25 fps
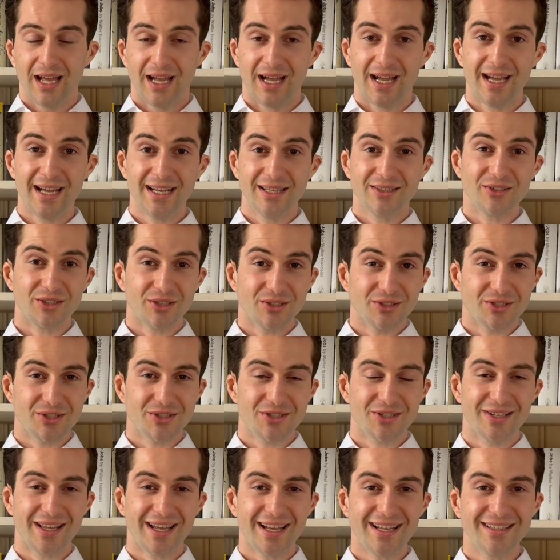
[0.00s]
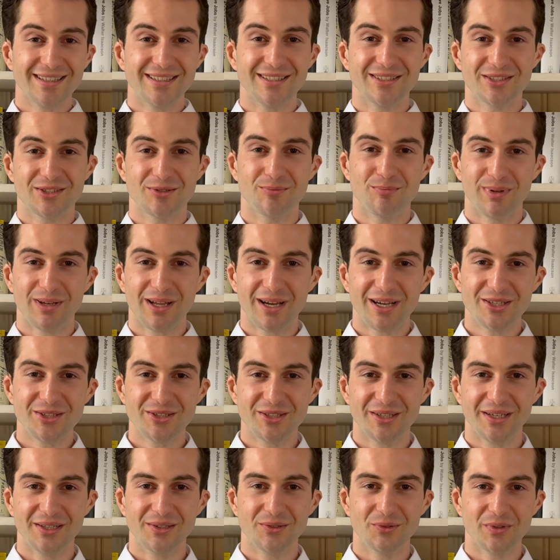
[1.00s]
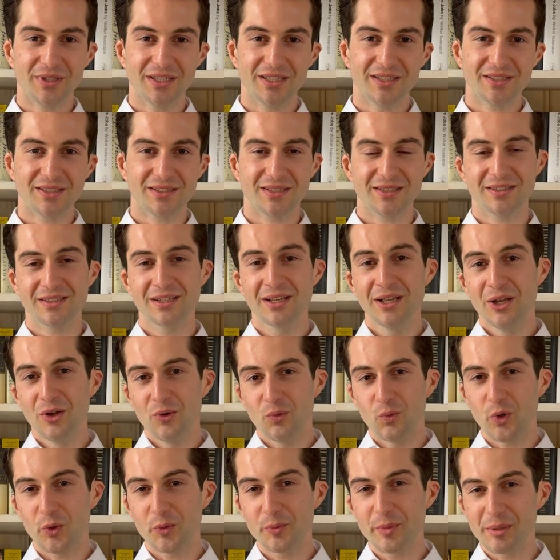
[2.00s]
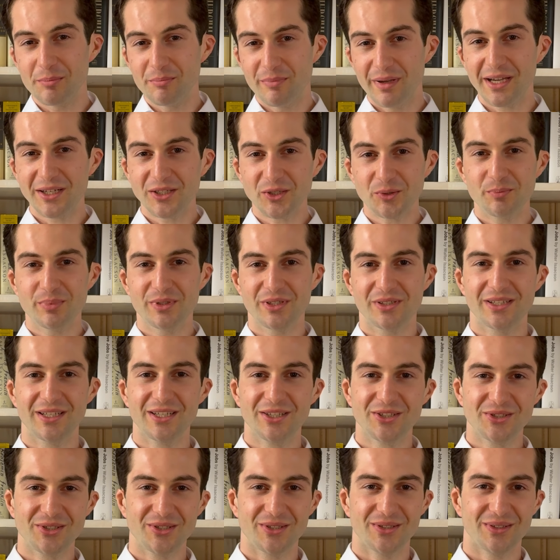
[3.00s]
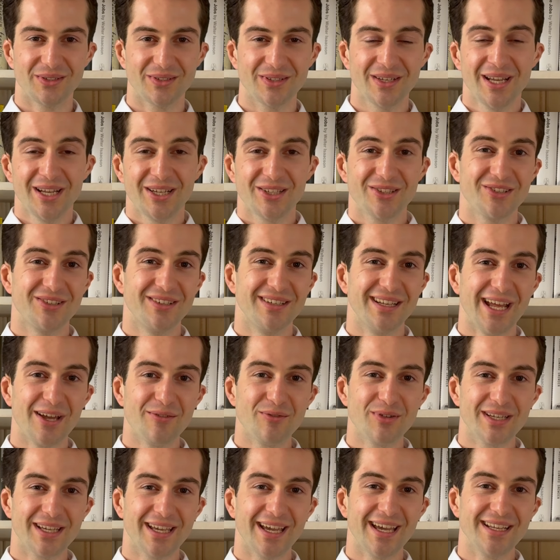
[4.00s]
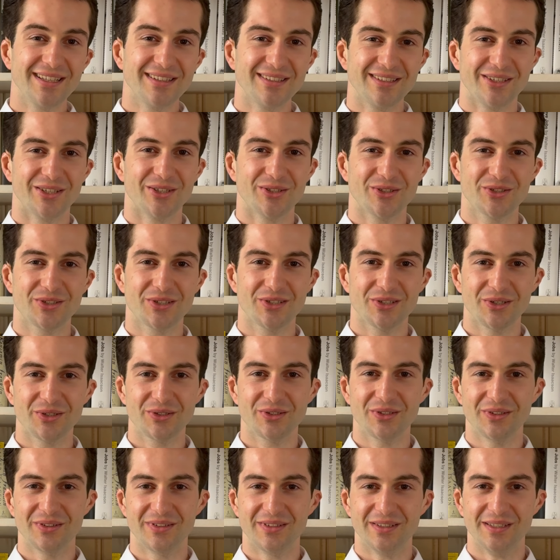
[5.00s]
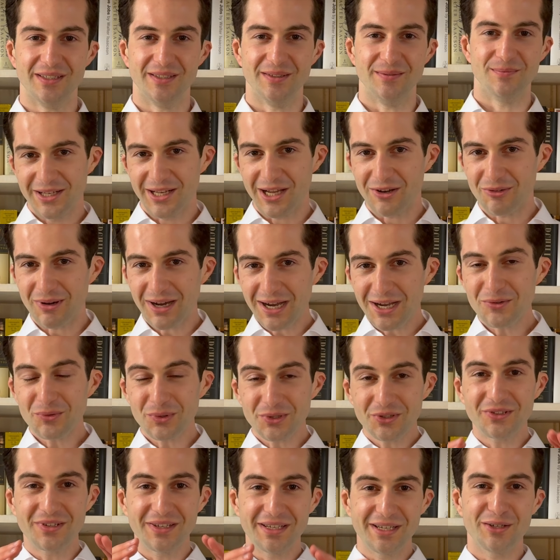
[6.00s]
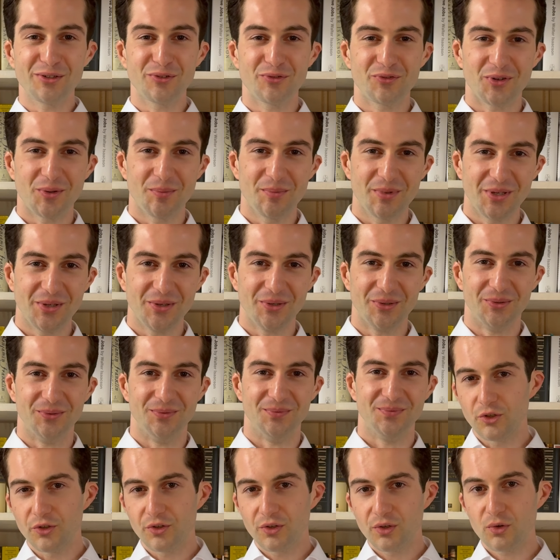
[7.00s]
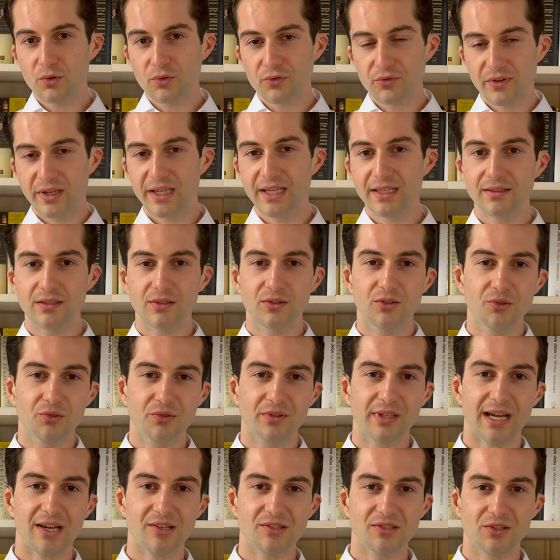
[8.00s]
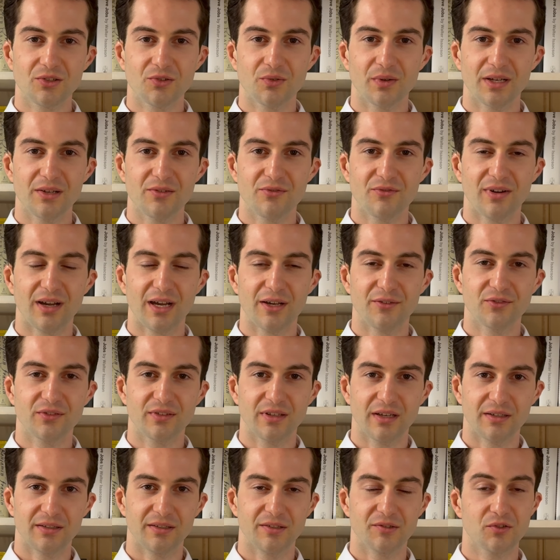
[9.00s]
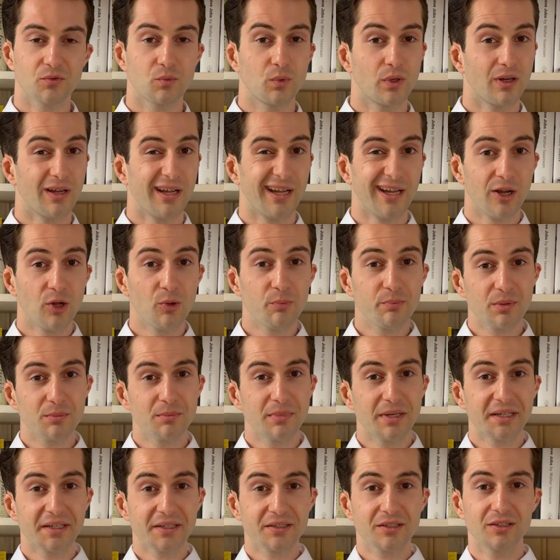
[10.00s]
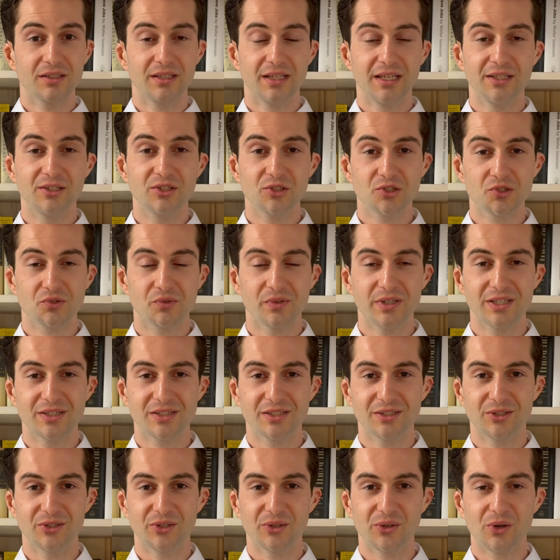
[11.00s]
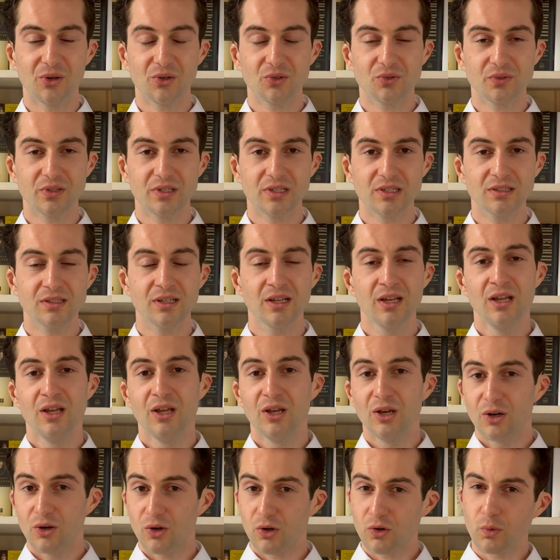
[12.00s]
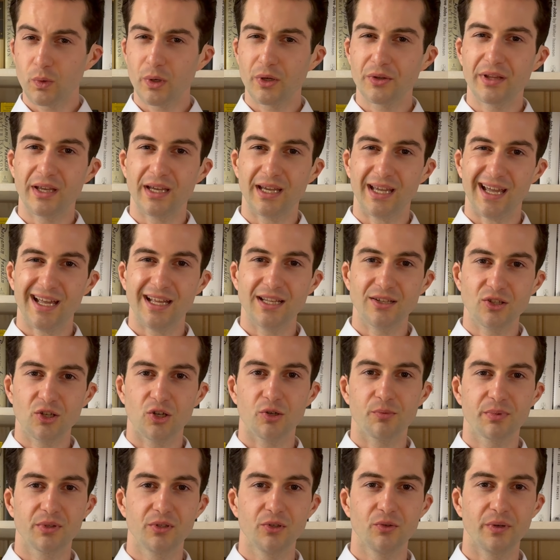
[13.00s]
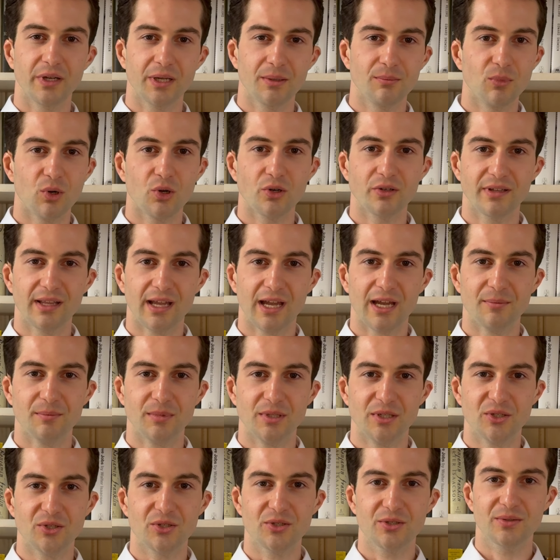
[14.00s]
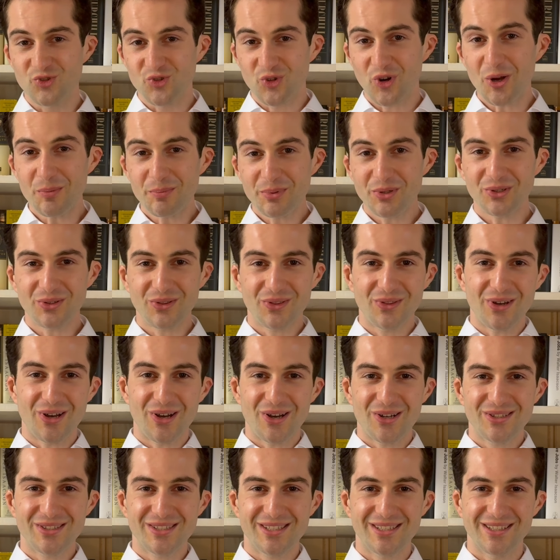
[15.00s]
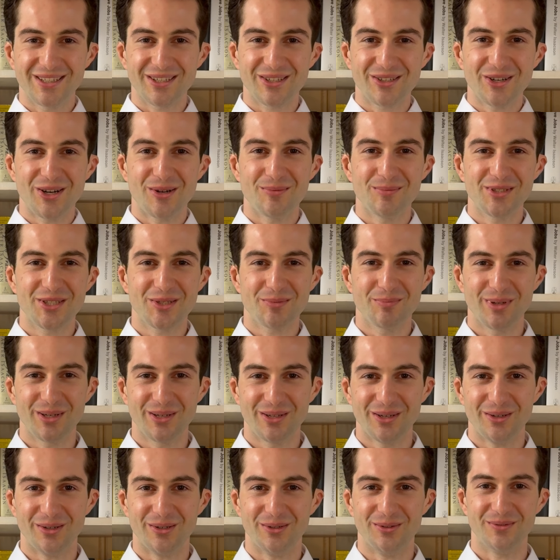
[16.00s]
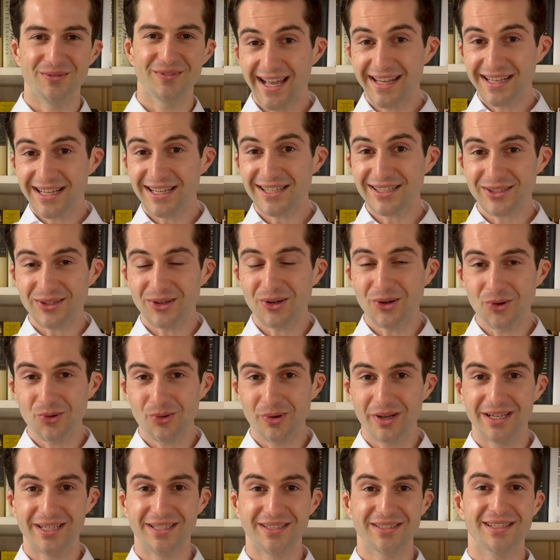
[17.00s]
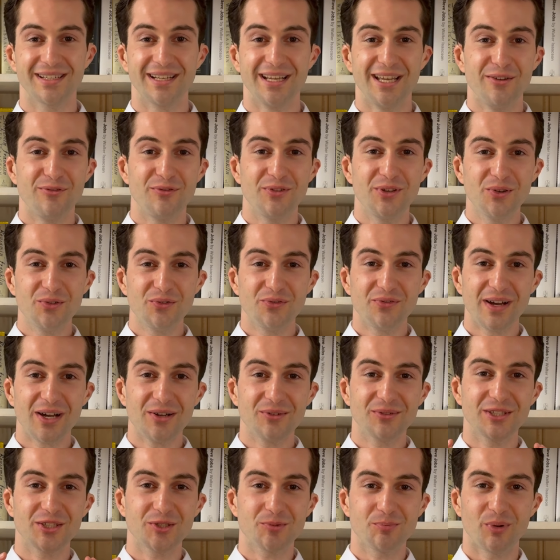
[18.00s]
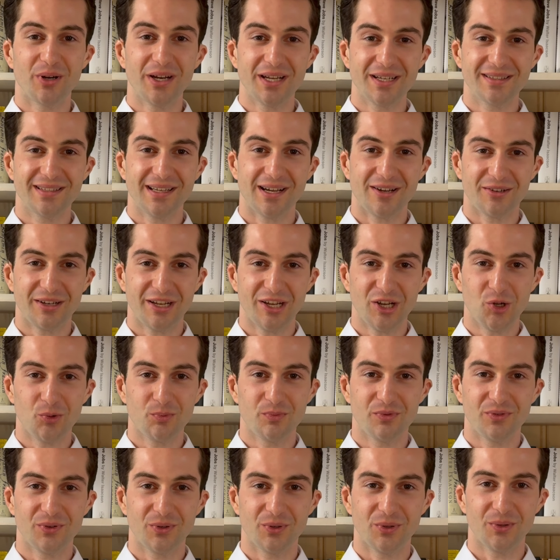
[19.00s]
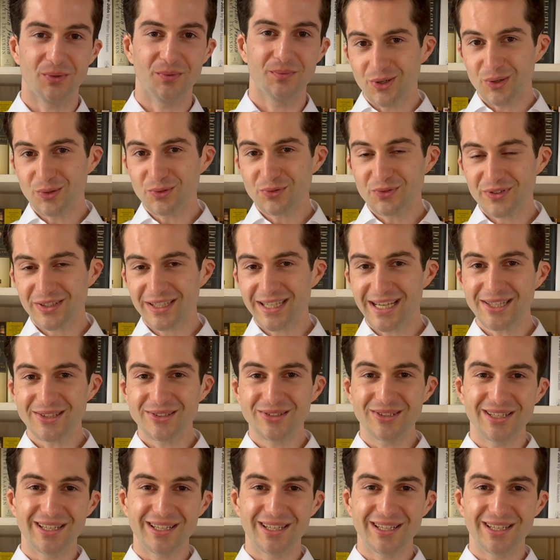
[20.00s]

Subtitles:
and understand the supply chain risks will be better positioned to navigate the uncertainty. Now, I want to hear from you. Do you think the 2025 tariffs will help American industries in the long run, or will they end up doing more damage? Drop your thoughts in the comments below. And as always, if you found this breakdown helpful, don't forget to